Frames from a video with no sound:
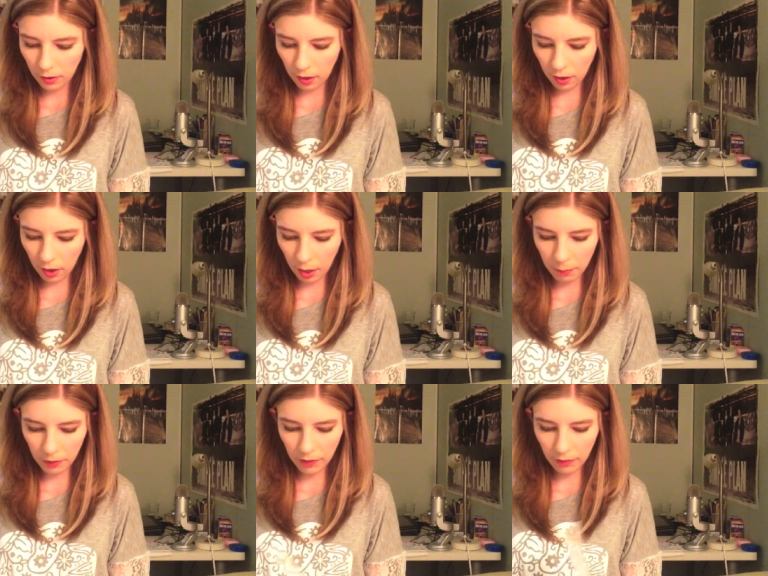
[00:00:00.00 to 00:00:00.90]
Yes, I
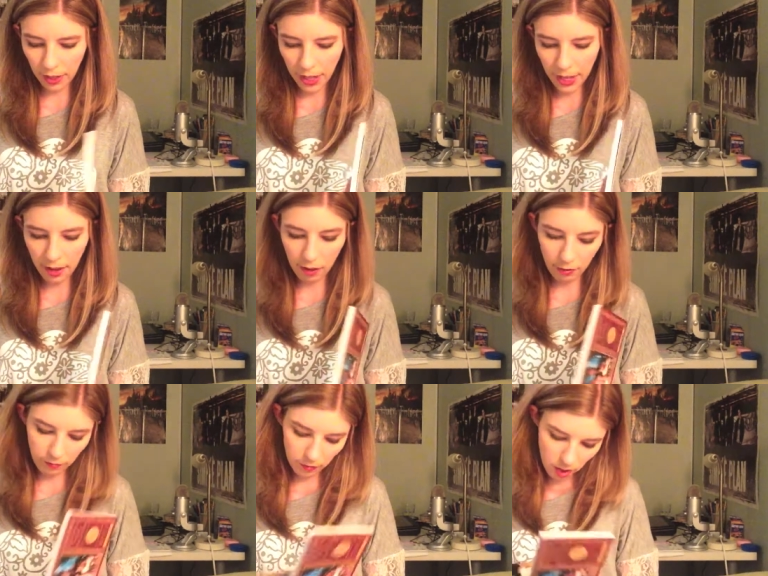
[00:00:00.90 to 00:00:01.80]
believe I have.
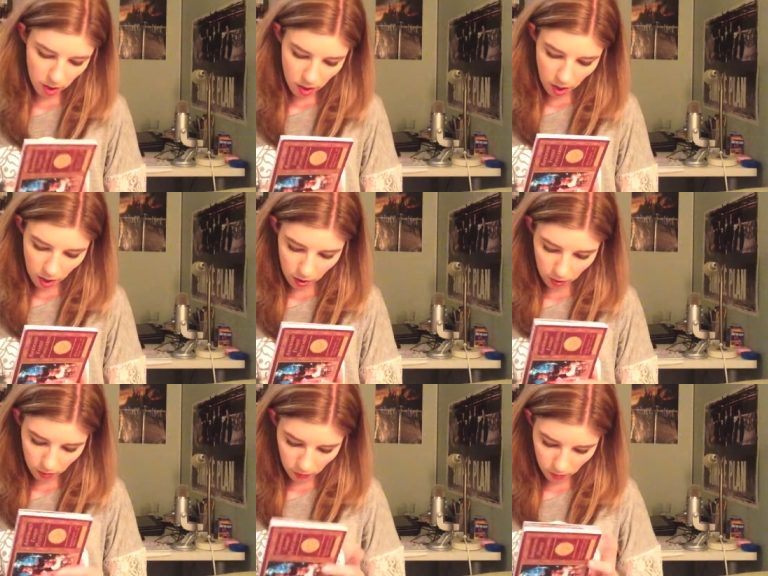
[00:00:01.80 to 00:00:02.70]

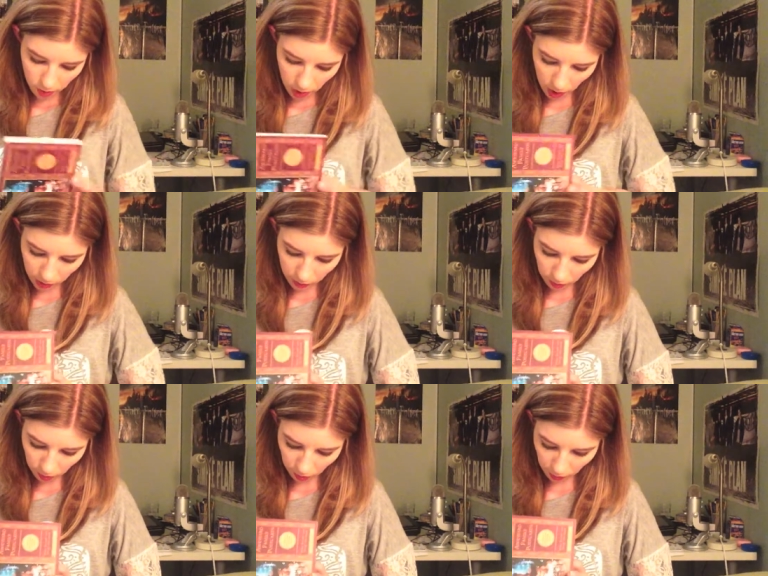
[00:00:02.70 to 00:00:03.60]
Um, yeah, I think
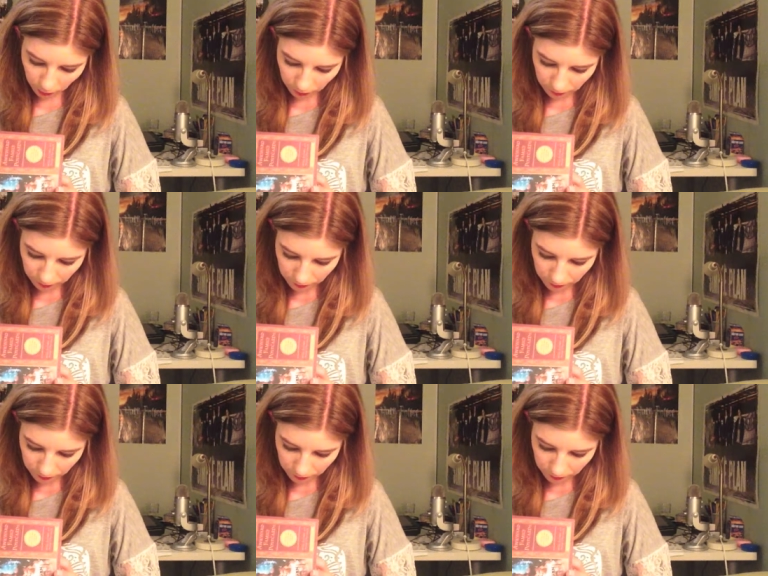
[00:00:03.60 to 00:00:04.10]
this is the same one.